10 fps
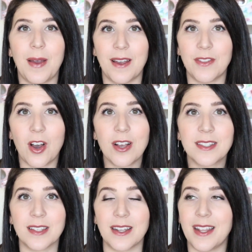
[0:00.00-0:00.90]
I have the
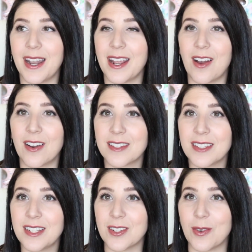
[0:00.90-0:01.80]
Austlen and I
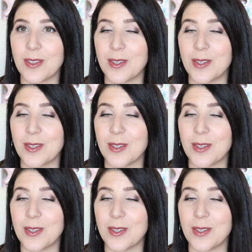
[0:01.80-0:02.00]
honestly don't